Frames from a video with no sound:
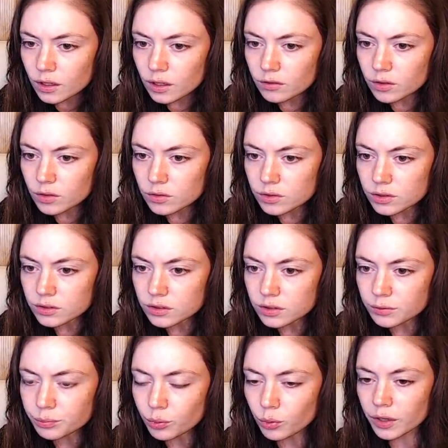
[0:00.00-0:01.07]
you returned to the
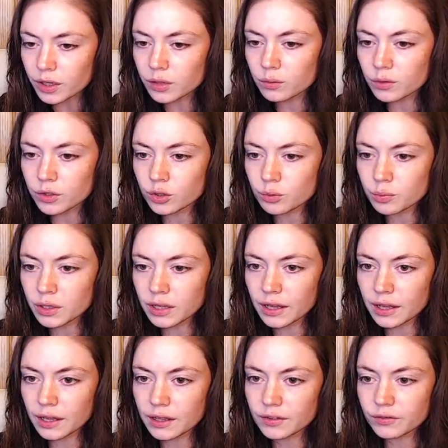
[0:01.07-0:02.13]
point where you
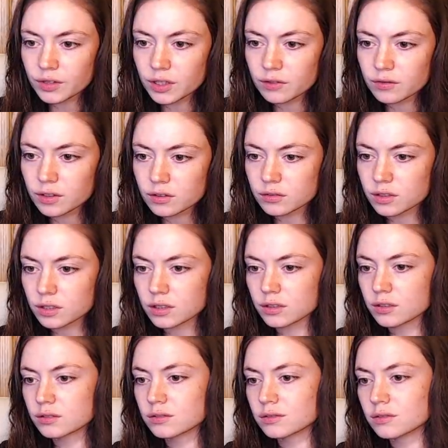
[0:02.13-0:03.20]
began? Okay.
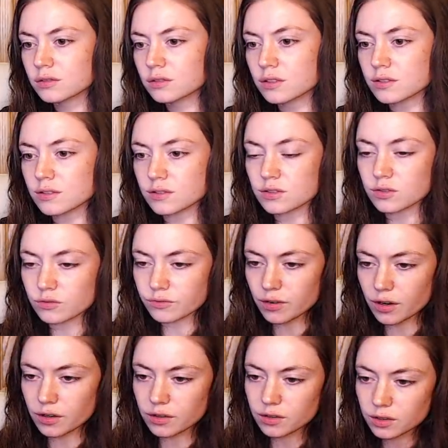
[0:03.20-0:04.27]
This is too far.